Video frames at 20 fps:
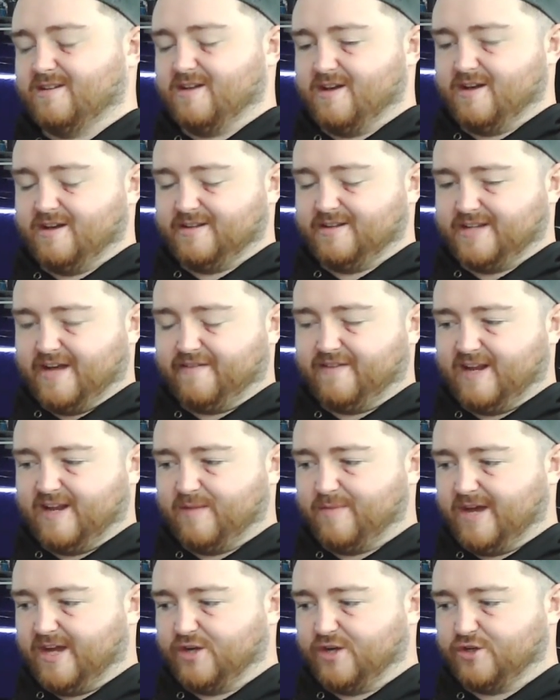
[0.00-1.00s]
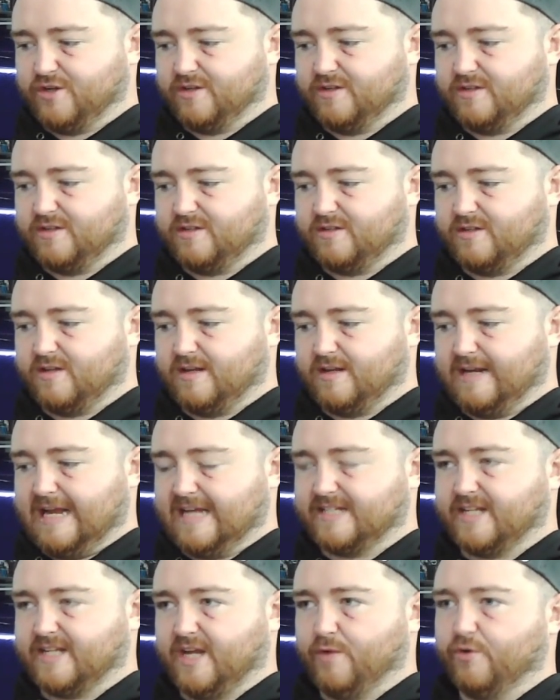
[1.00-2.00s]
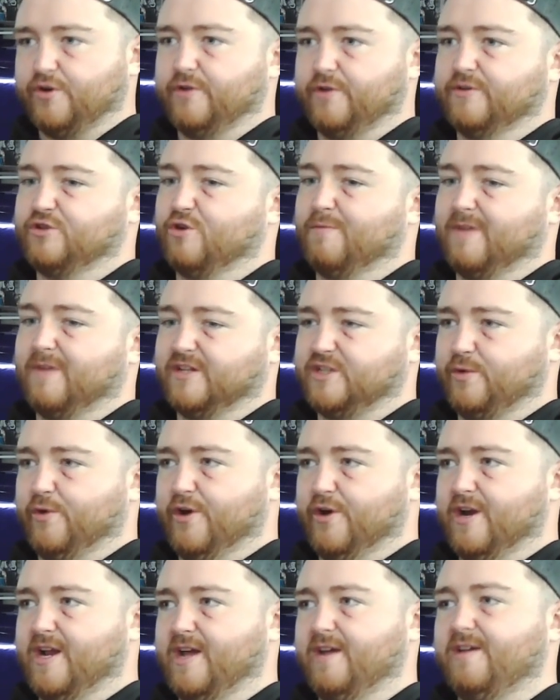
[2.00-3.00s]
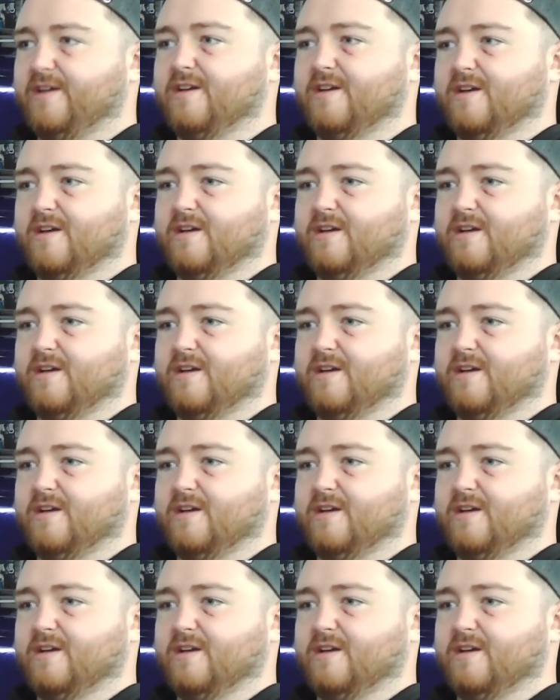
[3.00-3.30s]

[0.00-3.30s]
Definitely patience. The last thing you want to do is come back too early,